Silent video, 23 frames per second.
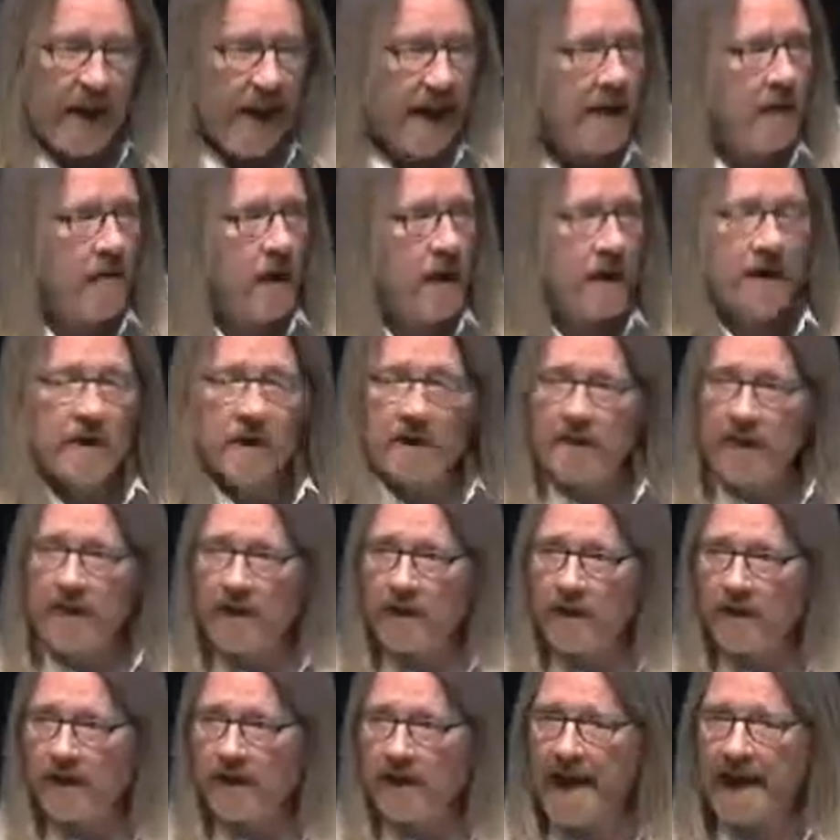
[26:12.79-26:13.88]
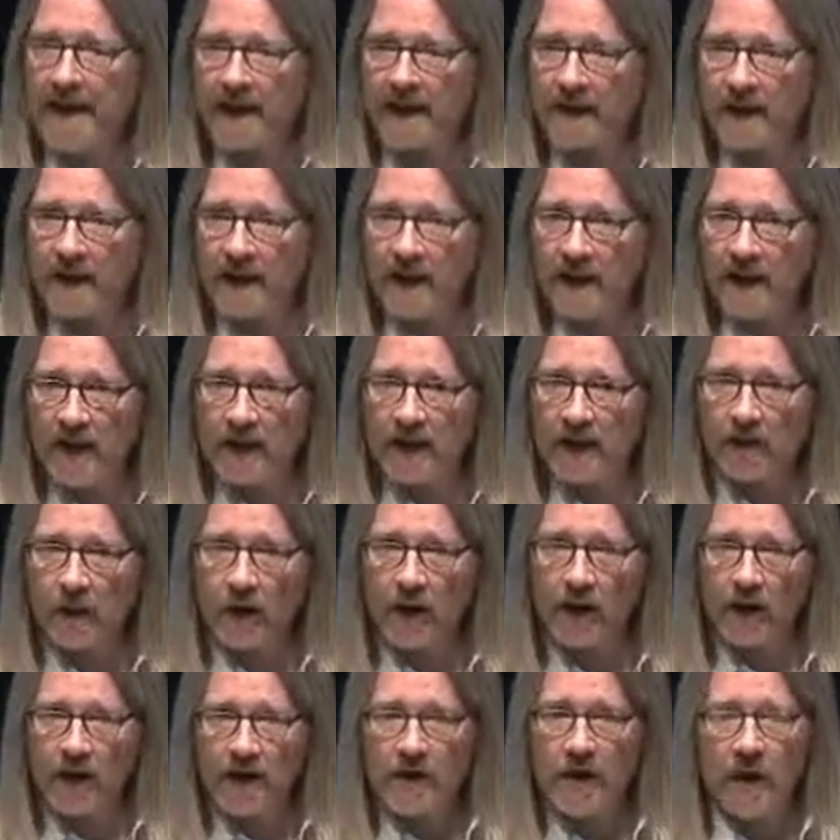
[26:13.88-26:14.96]
And you also mentioned vaccines, and
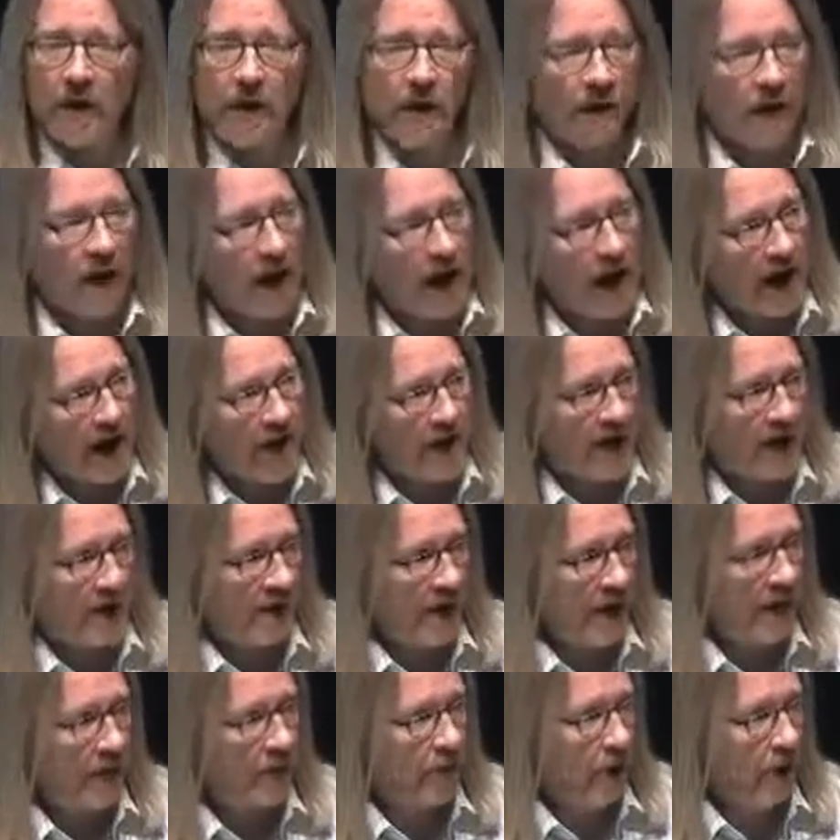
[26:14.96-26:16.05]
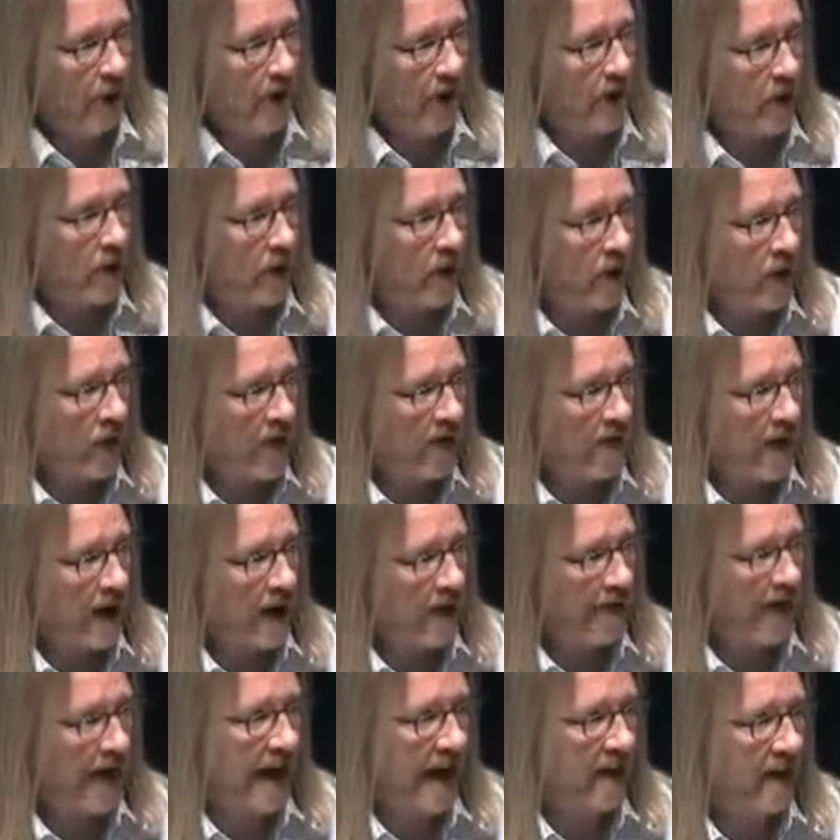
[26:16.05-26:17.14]
we're going to talk a lot in the middle part of the course
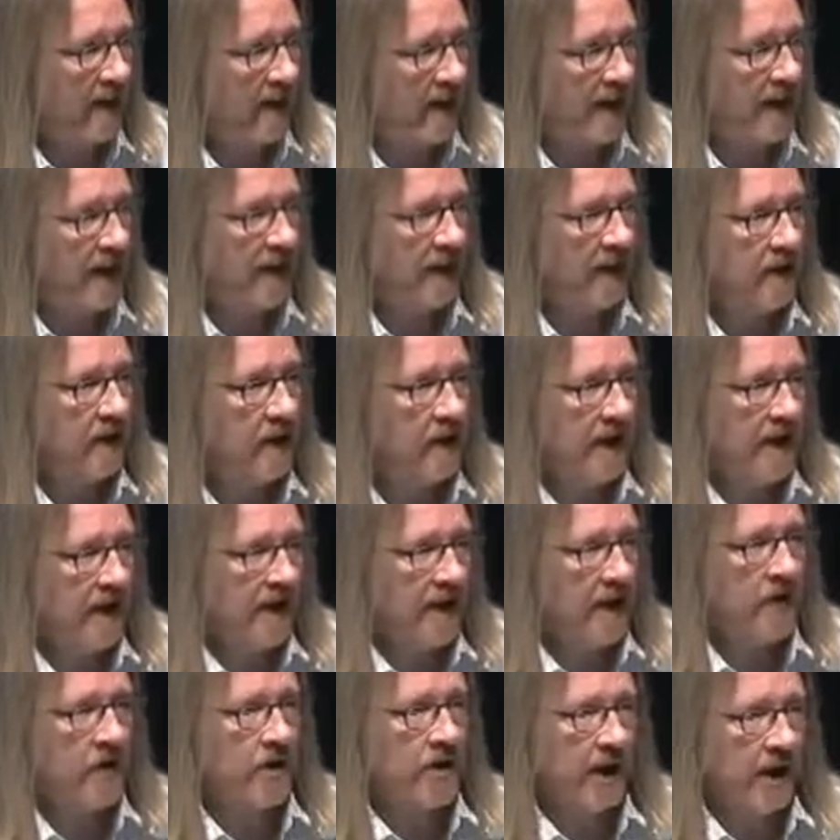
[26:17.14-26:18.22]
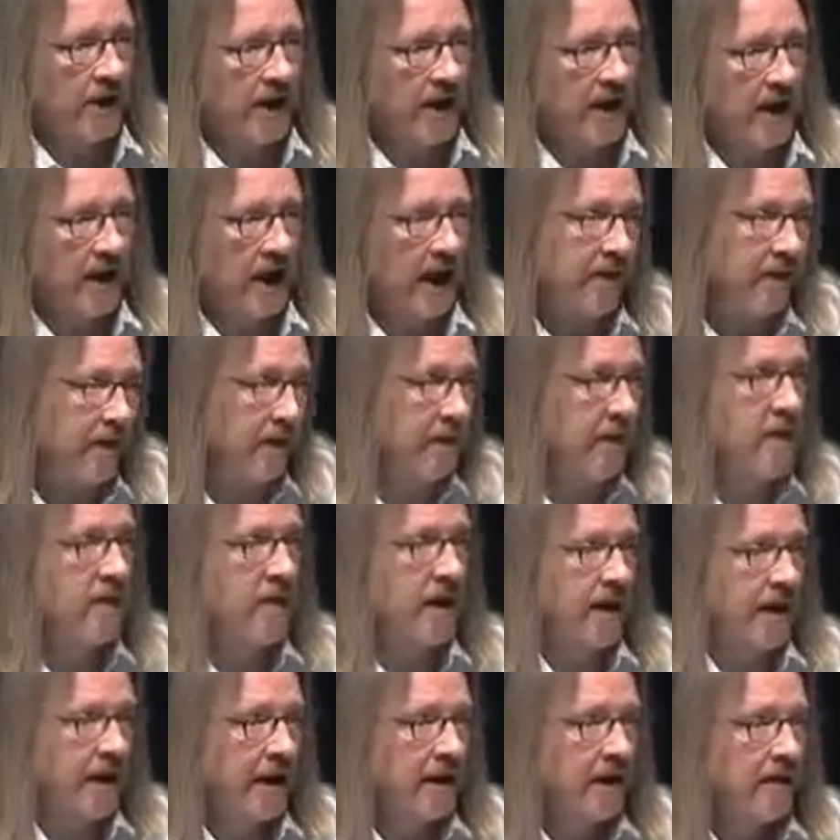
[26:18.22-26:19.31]
about vaccines and the engineering of
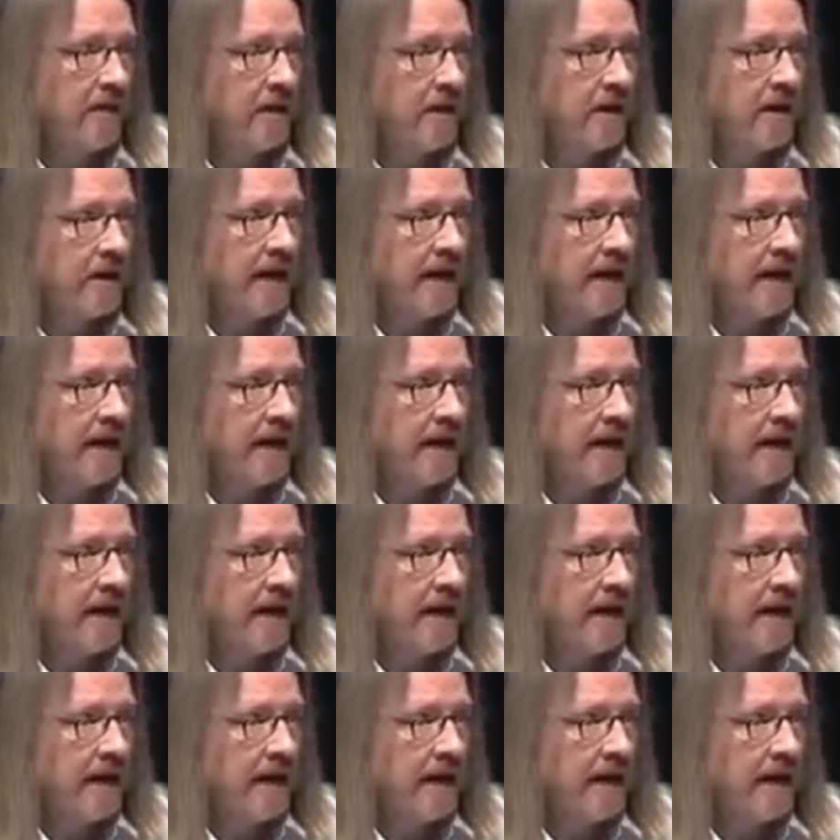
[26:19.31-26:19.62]
immunity.